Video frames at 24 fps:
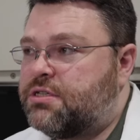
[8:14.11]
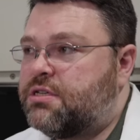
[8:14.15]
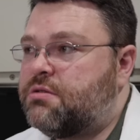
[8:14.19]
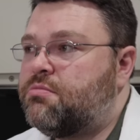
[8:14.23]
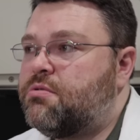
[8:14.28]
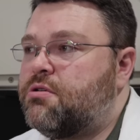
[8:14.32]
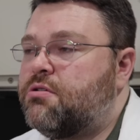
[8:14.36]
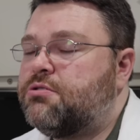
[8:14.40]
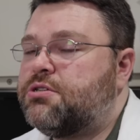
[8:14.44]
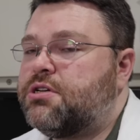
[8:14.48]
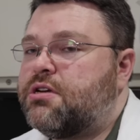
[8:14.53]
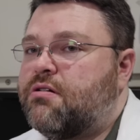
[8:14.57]

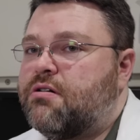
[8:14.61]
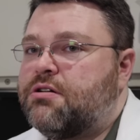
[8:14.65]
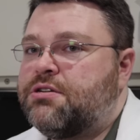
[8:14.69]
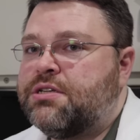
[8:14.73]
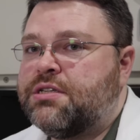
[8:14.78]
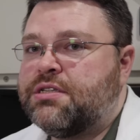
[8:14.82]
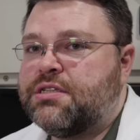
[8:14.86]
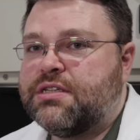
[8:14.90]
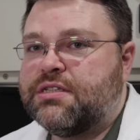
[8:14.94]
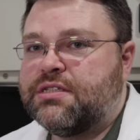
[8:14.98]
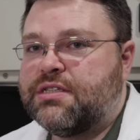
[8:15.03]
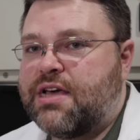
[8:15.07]
CPU
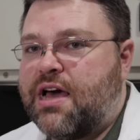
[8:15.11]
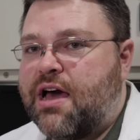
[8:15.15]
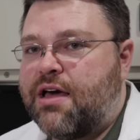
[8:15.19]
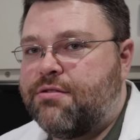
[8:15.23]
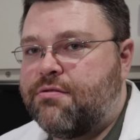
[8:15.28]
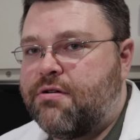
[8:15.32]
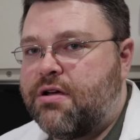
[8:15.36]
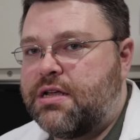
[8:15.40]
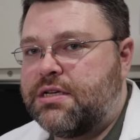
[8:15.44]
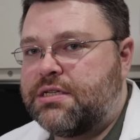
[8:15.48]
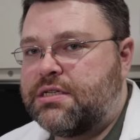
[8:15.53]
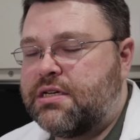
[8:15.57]
generation since the
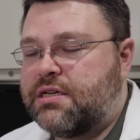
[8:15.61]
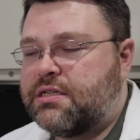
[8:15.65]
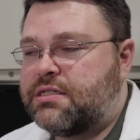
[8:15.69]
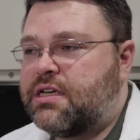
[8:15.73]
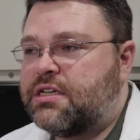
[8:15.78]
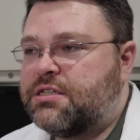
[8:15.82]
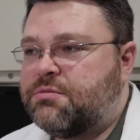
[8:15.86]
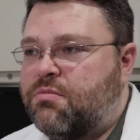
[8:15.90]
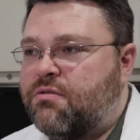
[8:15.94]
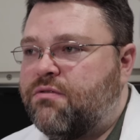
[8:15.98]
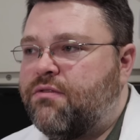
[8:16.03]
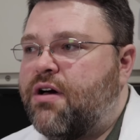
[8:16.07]
i386
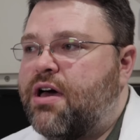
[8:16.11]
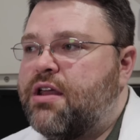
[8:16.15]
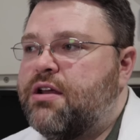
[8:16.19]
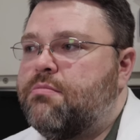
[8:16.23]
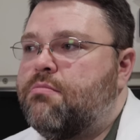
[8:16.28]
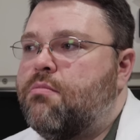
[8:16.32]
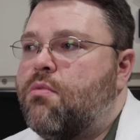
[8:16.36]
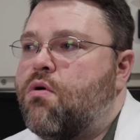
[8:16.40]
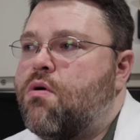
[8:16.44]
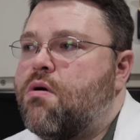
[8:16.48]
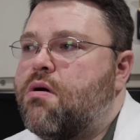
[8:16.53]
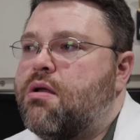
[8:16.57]
has
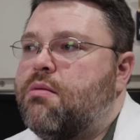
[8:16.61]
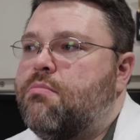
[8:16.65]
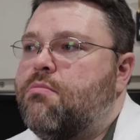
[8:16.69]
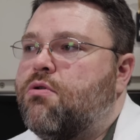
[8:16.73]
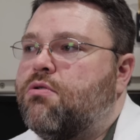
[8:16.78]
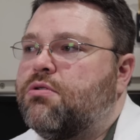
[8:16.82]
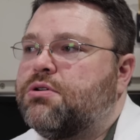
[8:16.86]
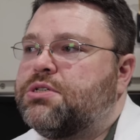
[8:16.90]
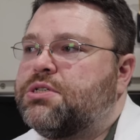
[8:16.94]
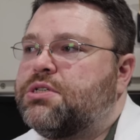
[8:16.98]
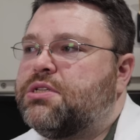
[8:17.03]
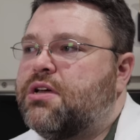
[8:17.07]
provided more and
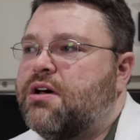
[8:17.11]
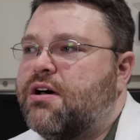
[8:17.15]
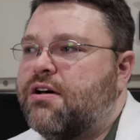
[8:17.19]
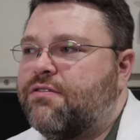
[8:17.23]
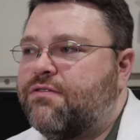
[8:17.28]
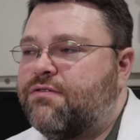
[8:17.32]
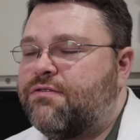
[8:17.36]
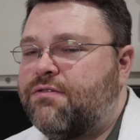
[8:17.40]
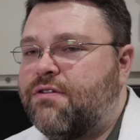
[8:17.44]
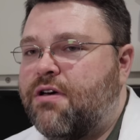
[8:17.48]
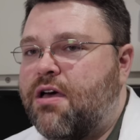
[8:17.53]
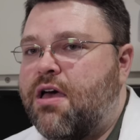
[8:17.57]
more
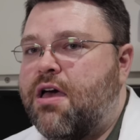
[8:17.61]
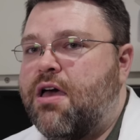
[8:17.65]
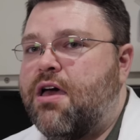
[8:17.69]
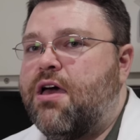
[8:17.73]
stuff